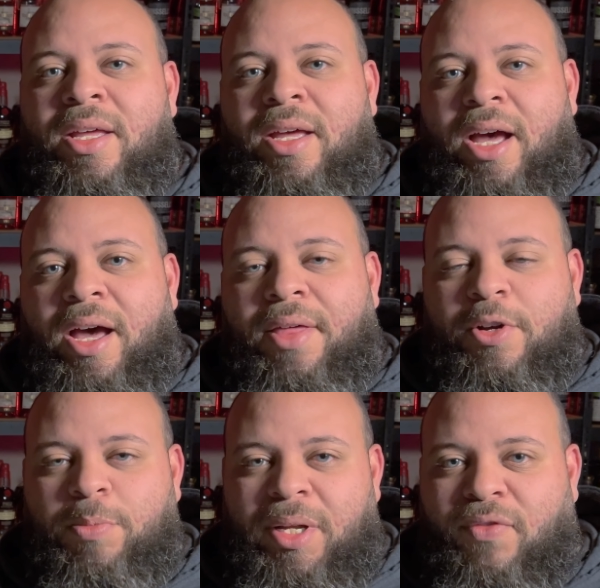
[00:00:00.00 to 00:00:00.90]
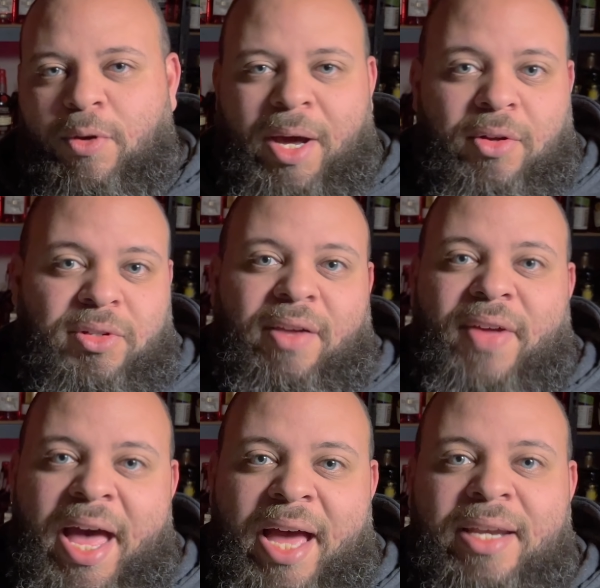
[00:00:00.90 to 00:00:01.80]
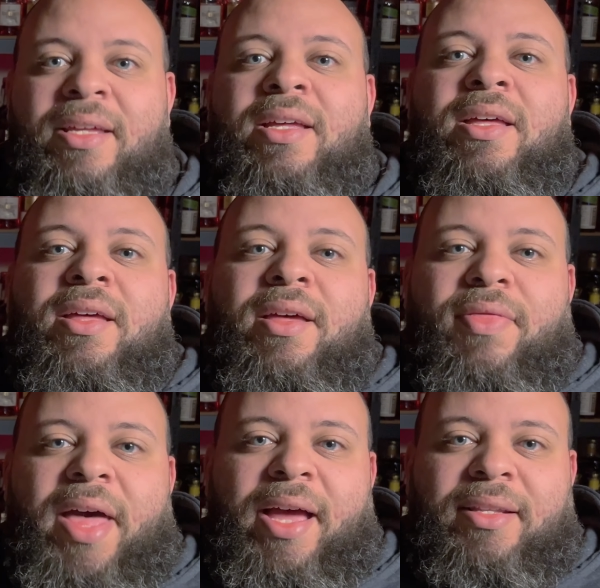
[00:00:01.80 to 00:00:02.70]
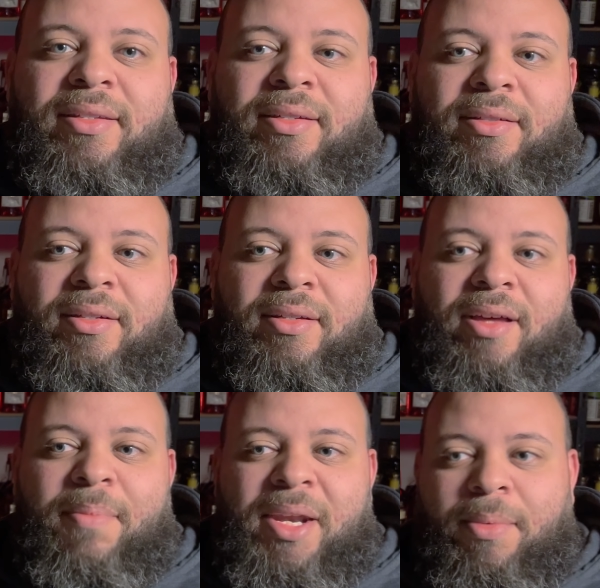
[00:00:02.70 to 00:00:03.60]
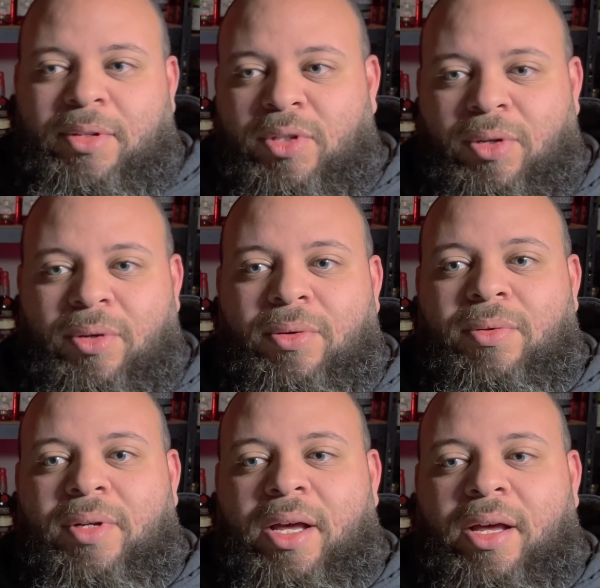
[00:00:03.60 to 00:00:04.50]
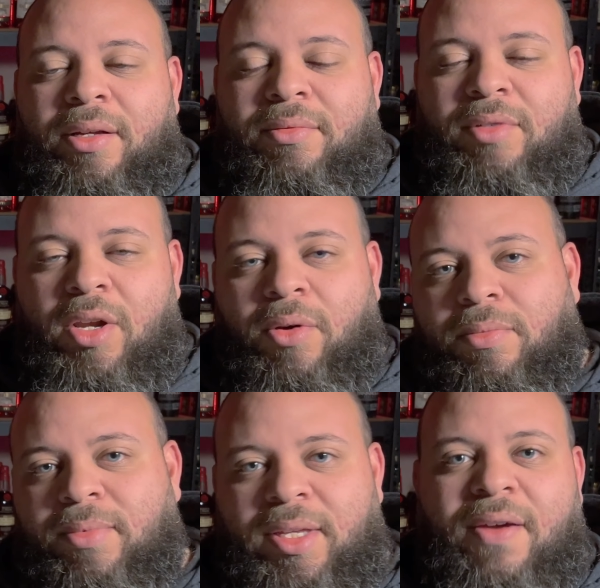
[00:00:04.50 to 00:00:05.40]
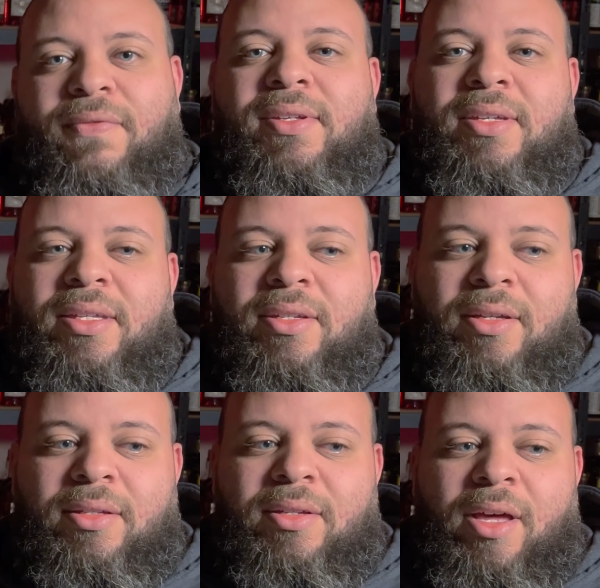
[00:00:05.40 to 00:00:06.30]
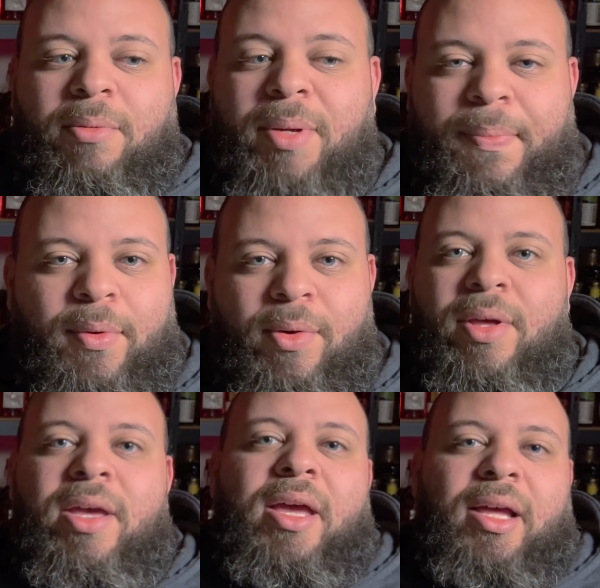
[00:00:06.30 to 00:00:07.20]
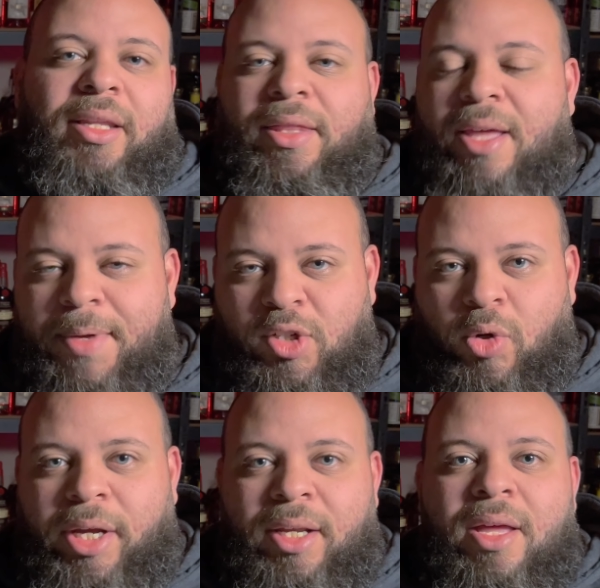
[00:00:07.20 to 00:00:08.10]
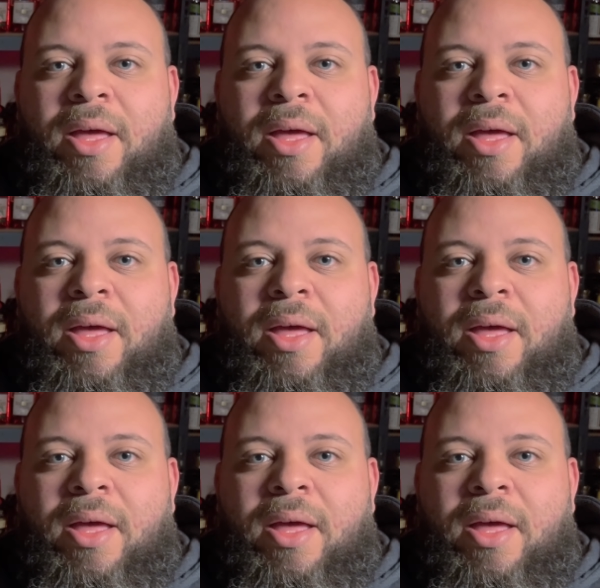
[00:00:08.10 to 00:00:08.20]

uh, there's been a few bottles that I've had that I've been able to, uh, you know, gift to, to other people and let them enjoy it.